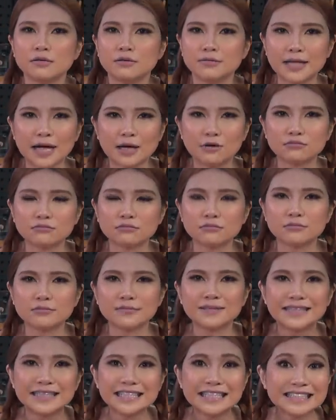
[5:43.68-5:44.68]
Now,
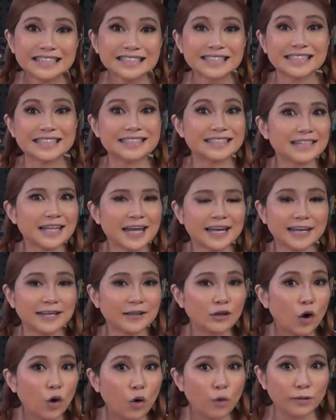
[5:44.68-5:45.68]
this is like
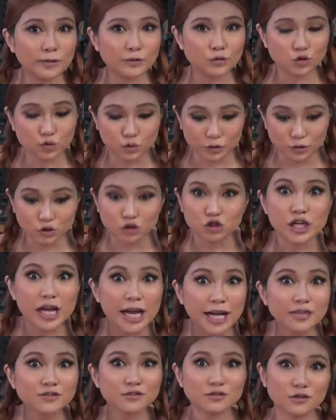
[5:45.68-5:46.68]
an open source
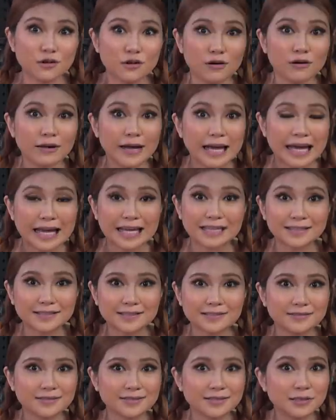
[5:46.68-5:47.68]
chainsaw. It's
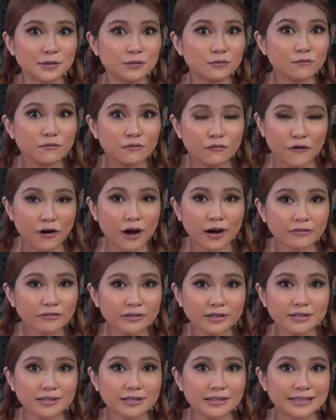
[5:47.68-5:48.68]
still
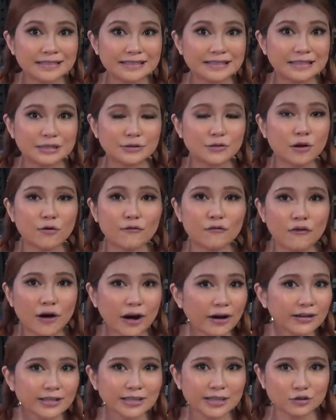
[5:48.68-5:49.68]
a
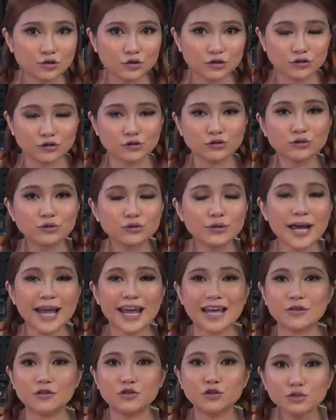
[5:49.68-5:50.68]
very dangerous tool,
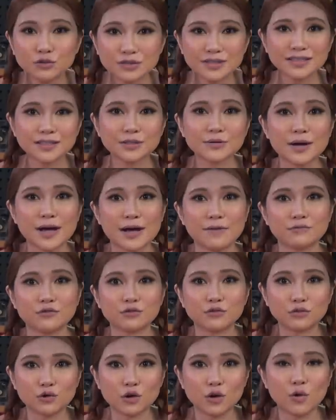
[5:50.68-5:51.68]
and you still have
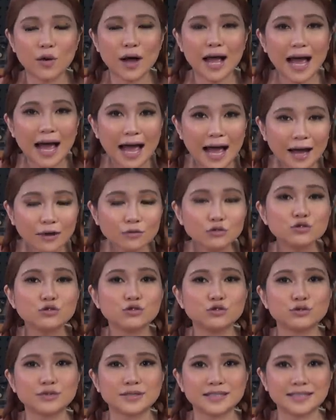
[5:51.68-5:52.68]
to know how to
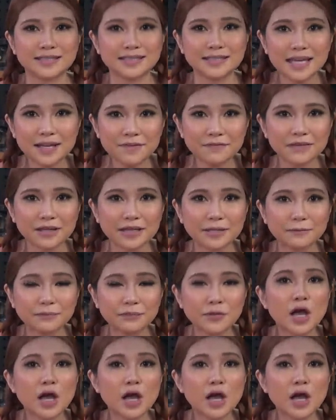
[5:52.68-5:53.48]
use it safely.